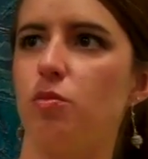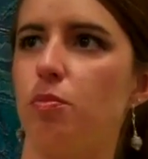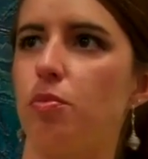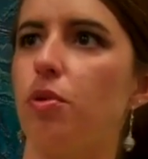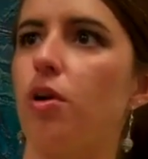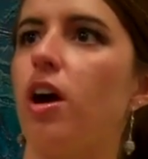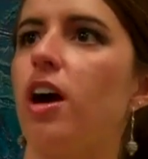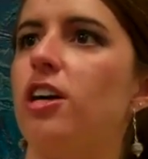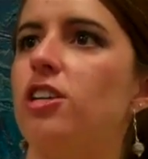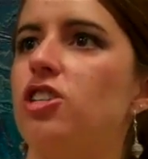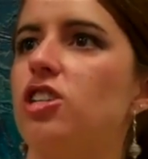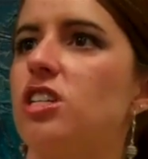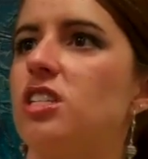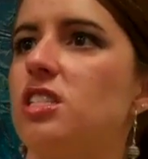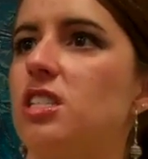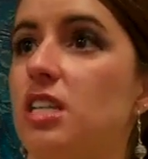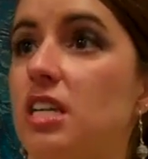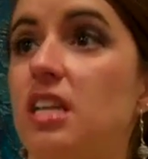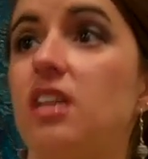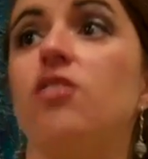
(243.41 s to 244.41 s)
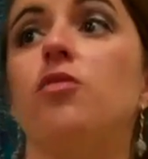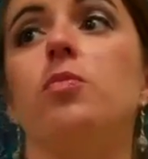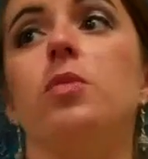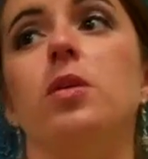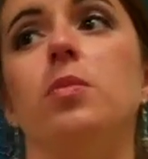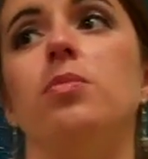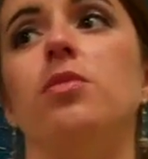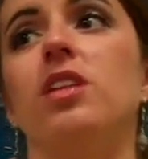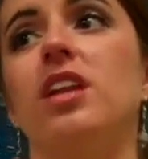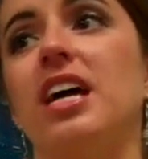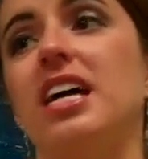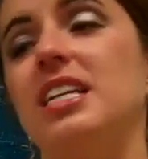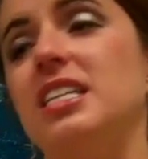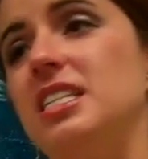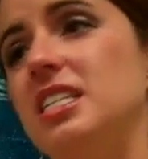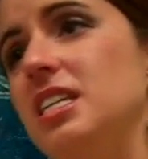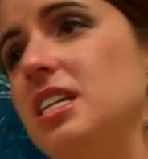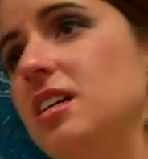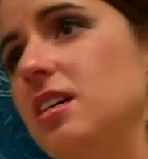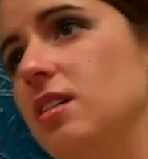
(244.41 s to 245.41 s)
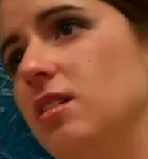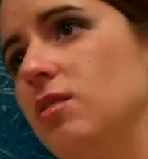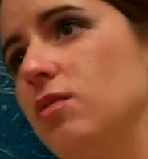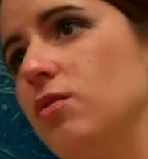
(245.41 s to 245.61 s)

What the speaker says: of projects that give people an idea